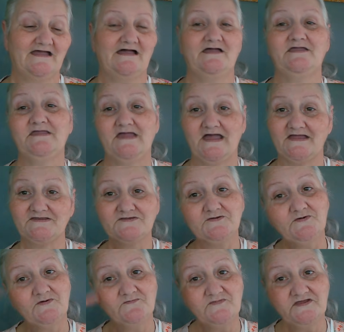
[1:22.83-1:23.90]
I
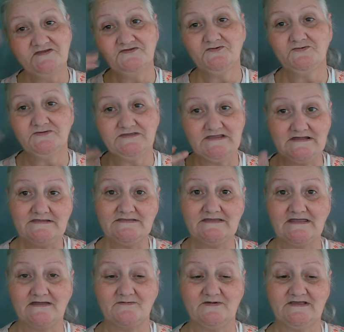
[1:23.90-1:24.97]
do a mental
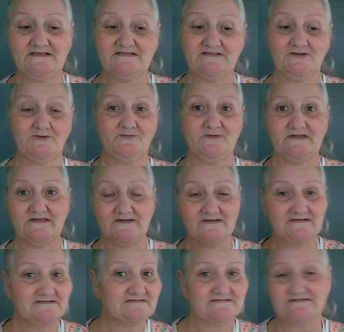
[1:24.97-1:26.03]
yelling at myself, like,
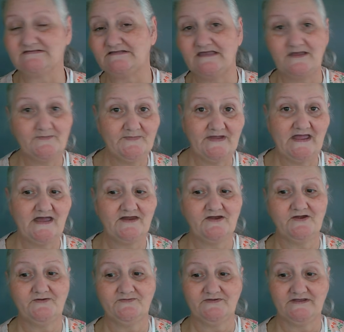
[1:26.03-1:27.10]
snap
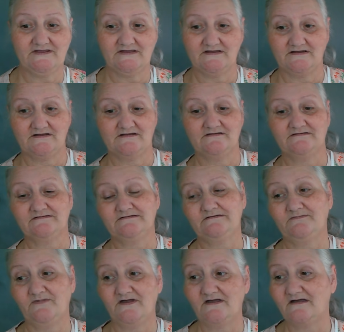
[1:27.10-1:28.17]
out of it, girl.
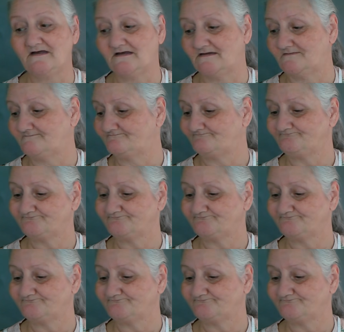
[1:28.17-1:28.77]
Come on.